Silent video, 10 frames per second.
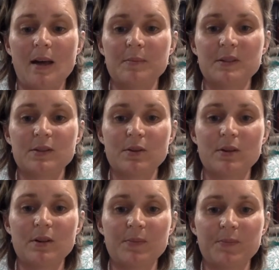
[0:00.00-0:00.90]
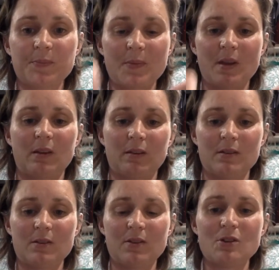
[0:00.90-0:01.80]
So I'm
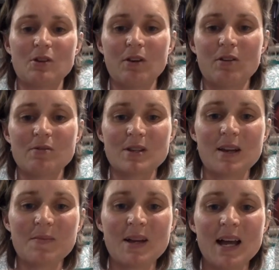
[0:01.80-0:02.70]
trying to hold it up.